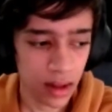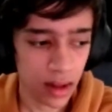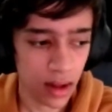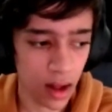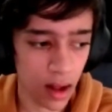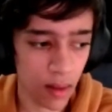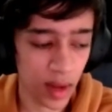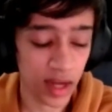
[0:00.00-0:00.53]

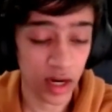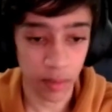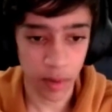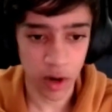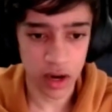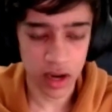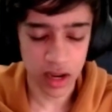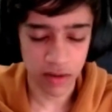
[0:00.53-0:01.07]
I'd
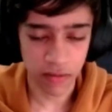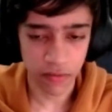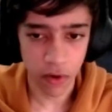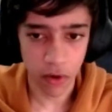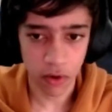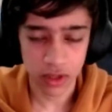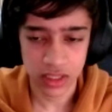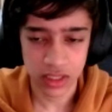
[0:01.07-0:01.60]
uploaded it to
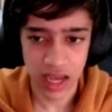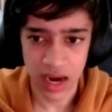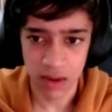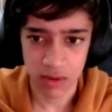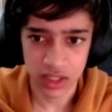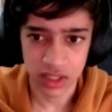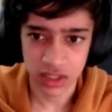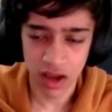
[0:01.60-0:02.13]
Fox and
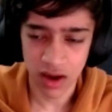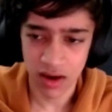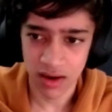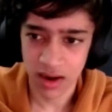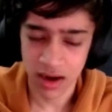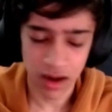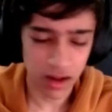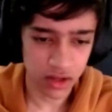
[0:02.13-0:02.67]
it was
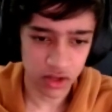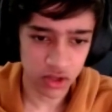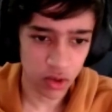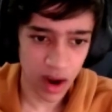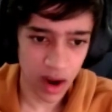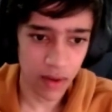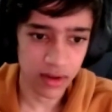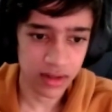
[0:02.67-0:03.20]
done in under 2
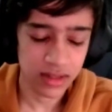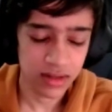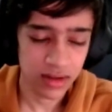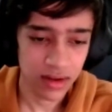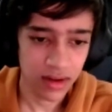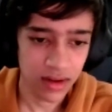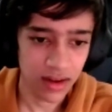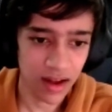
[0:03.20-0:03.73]
hours,
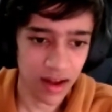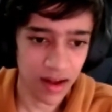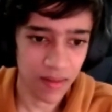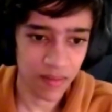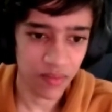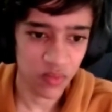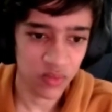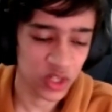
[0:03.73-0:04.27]

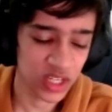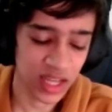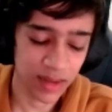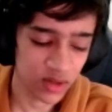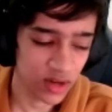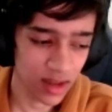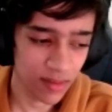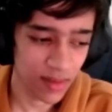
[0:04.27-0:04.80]
which is
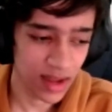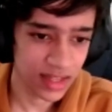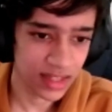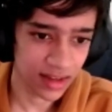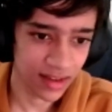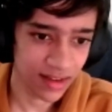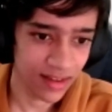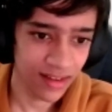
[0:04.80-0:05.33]
absolutely amazing.